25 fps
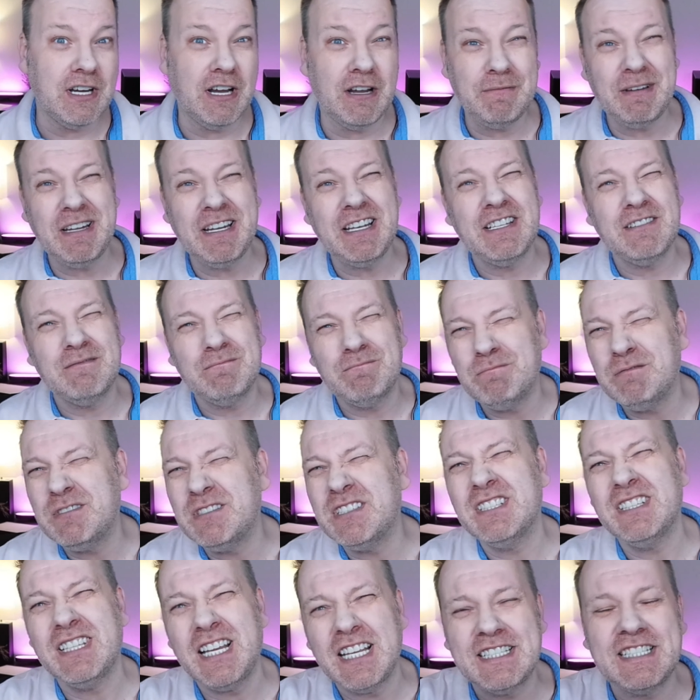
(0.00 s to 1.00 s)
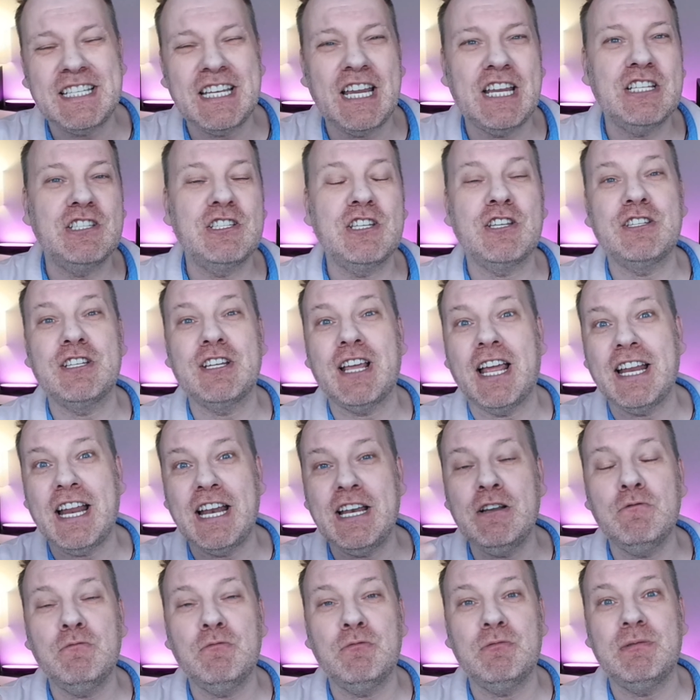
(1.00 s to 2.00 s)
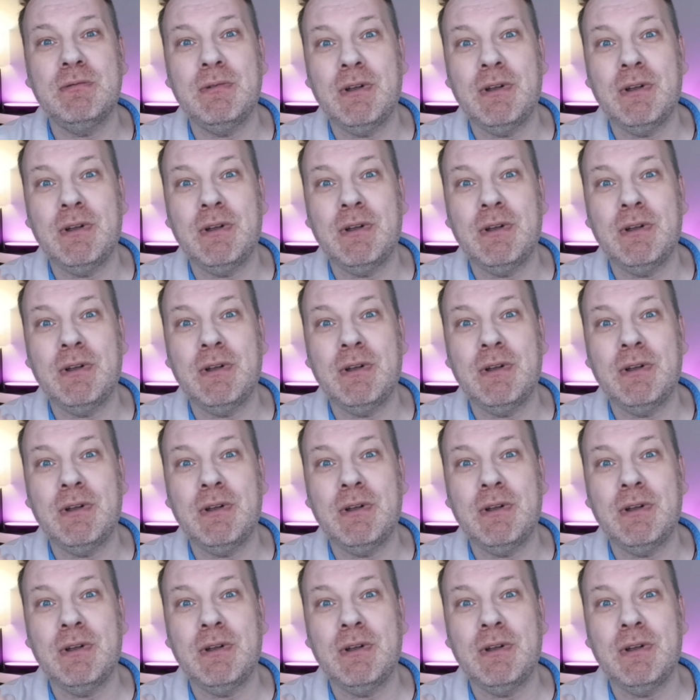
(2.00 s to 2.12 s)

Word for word: I mean, let's say it's like any,